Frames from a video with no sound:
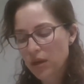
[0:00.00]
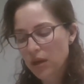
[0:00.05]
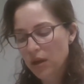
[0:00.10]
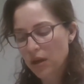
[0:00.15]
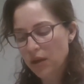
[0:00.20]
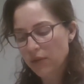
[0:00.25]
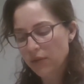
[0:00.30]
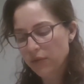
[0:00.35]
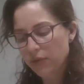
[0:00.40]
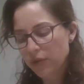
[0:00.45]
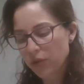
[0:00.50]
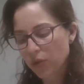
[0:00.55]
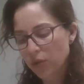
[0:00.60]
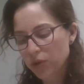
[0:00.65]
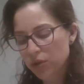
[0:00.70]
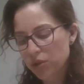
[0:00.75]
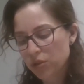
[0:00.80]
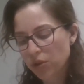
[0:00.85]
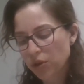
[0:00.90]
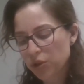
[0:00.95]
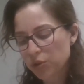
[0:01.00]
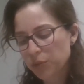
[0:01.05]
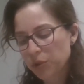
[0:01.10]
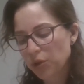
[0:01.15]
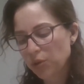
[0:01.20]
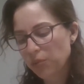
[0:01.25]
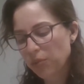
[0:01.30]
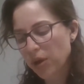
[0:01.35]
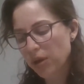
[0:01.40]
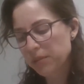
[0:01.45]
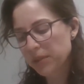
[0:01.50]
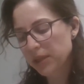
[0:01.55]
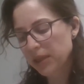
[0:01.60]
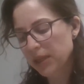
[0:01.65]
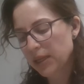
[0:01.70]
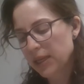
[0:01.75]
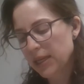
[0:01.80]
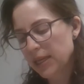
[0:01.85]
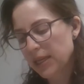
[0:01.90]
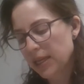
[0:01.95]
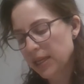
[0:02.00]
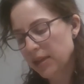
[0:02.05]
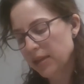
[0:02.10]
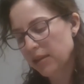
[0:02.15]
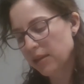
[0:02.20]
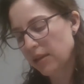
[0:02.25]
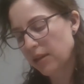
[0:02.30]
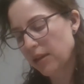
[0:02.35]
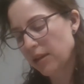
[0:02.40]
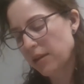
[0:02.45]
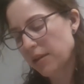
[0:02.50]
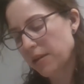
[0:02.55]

of cornstarch, but you're probably going to need